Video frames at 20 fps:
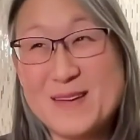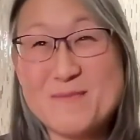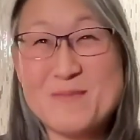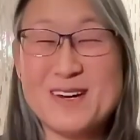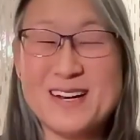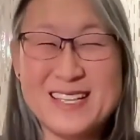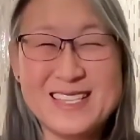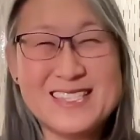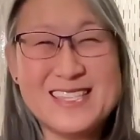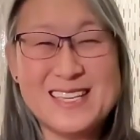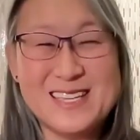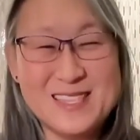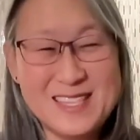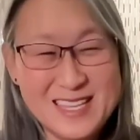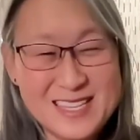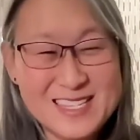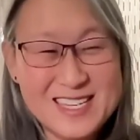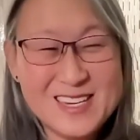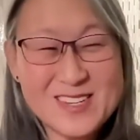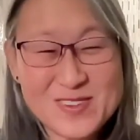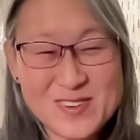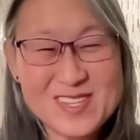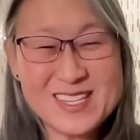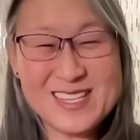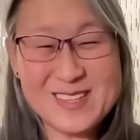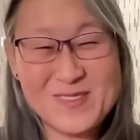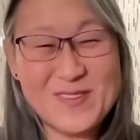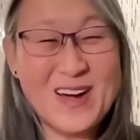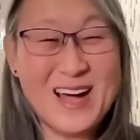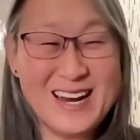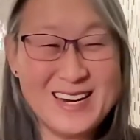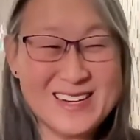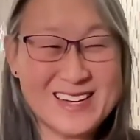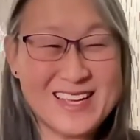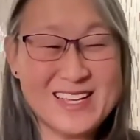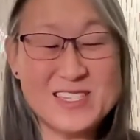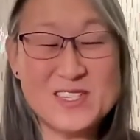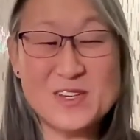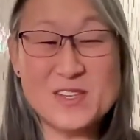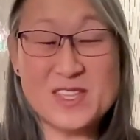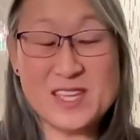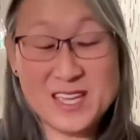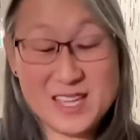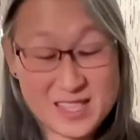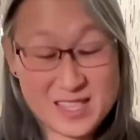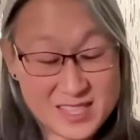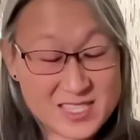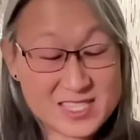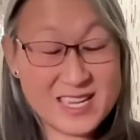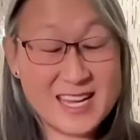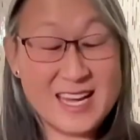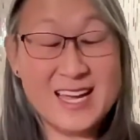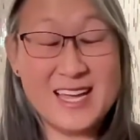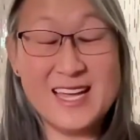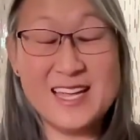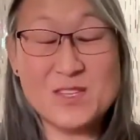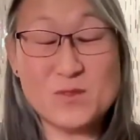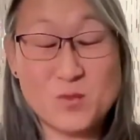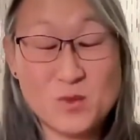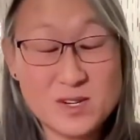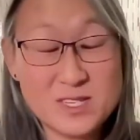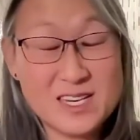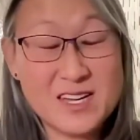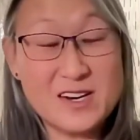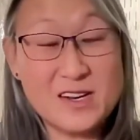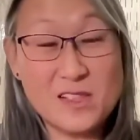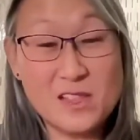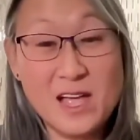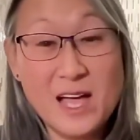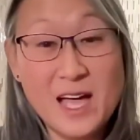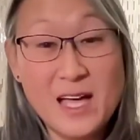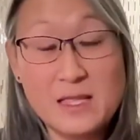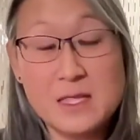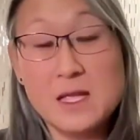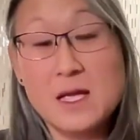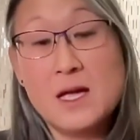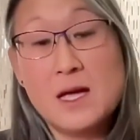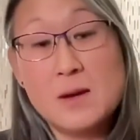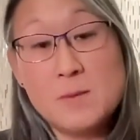but it's interesting to watch because you're thinking this guy has worked out a lot,